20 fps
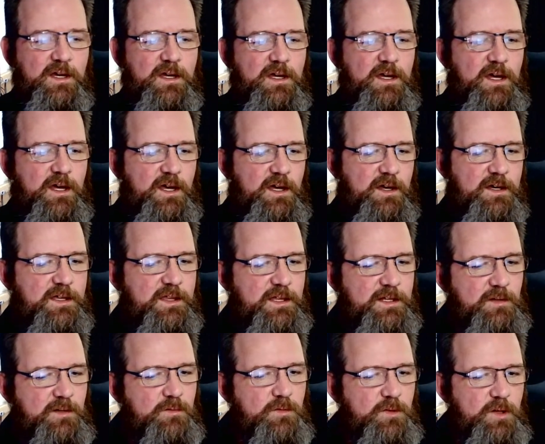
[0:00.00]
because I
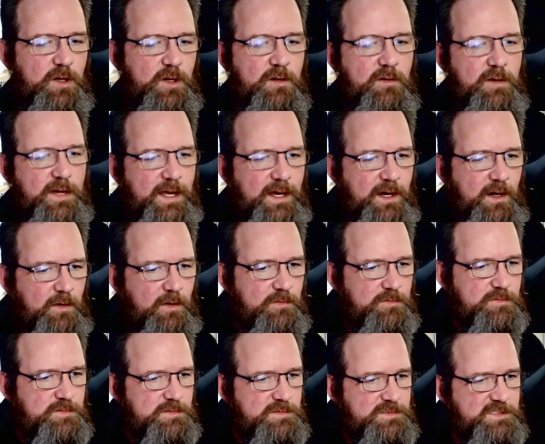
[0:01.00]
don't know
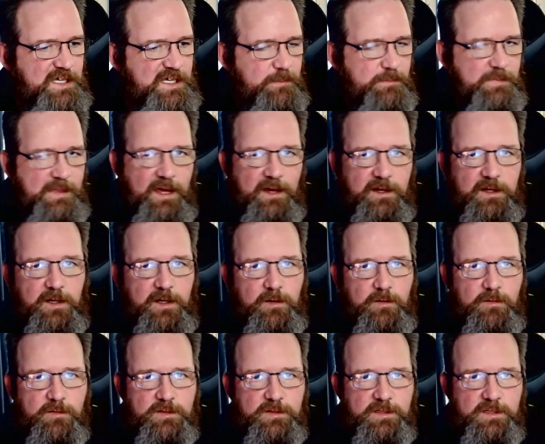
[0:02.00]
how deep that
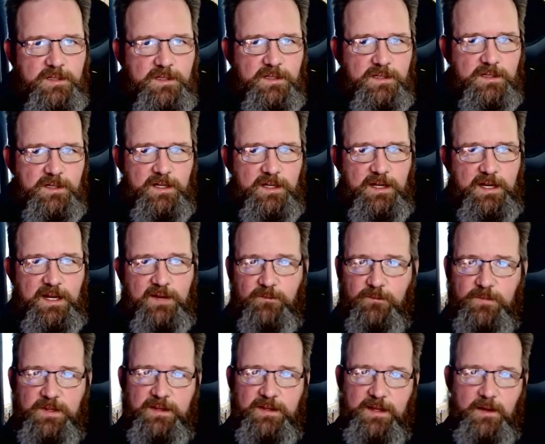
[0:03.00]
goes, and I
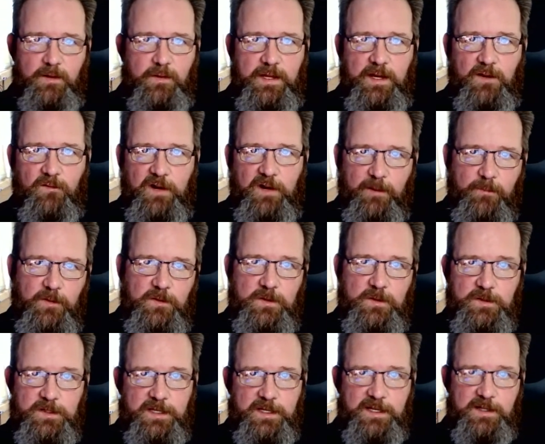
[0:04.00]
haven't been down that rabbit
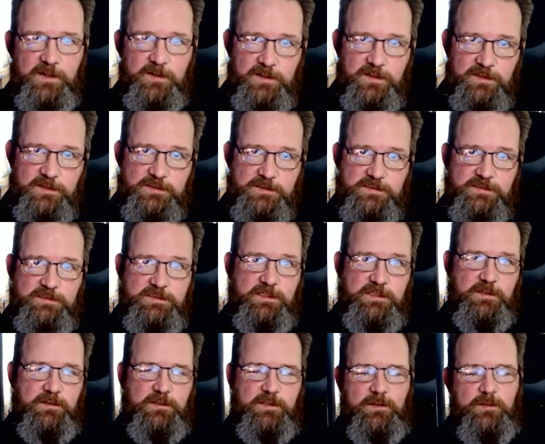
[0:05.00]
hole yet. You
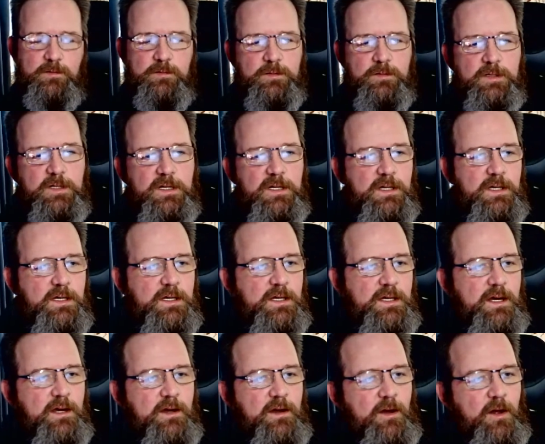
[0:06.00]
know, so
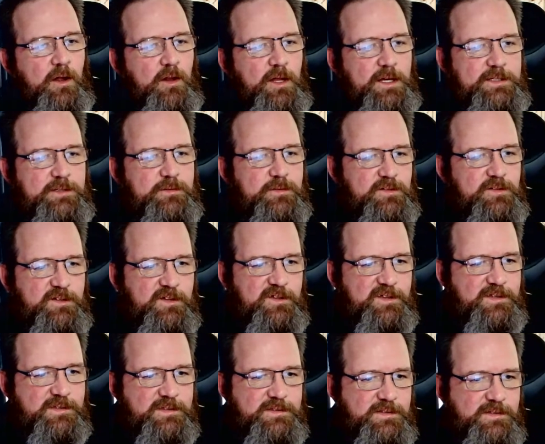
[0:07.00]
all I do is
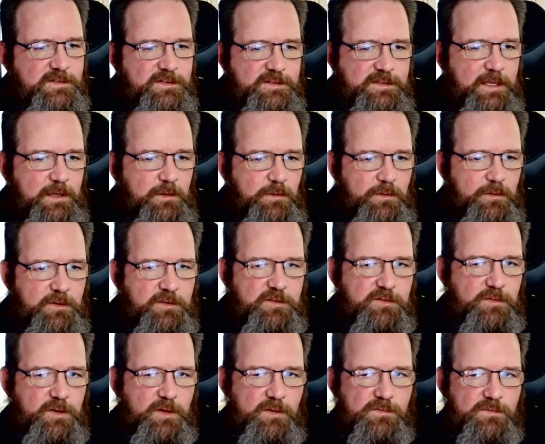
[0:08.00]
just steal the
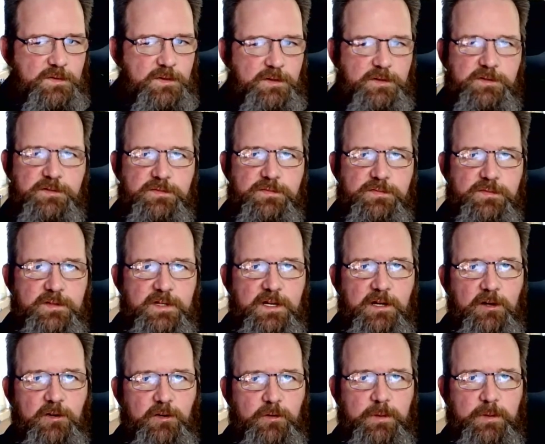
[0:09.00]
12 volts for the
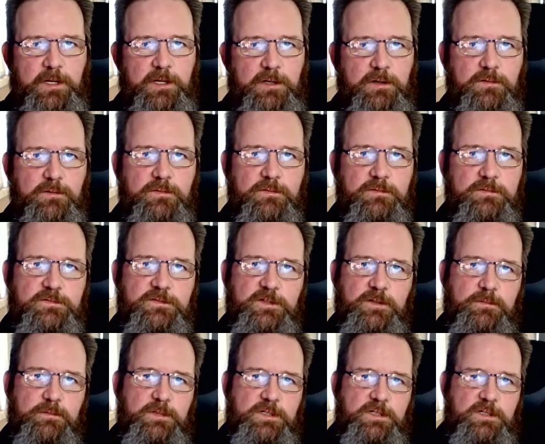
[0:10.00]
Arduino
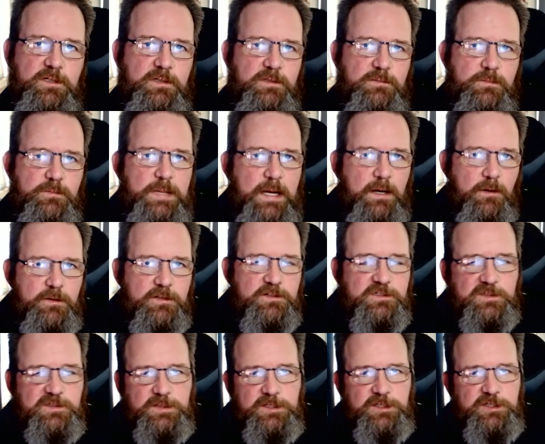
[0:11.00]
from the power
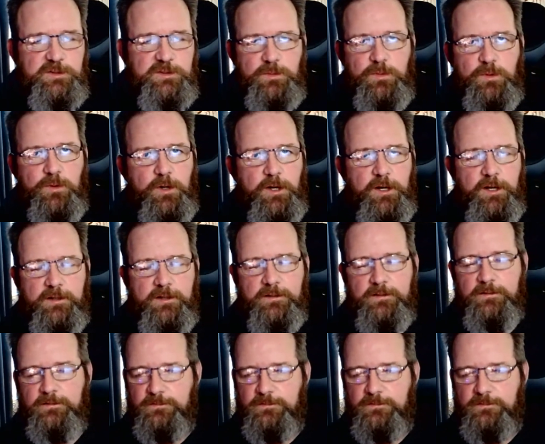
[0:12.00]
distribution board and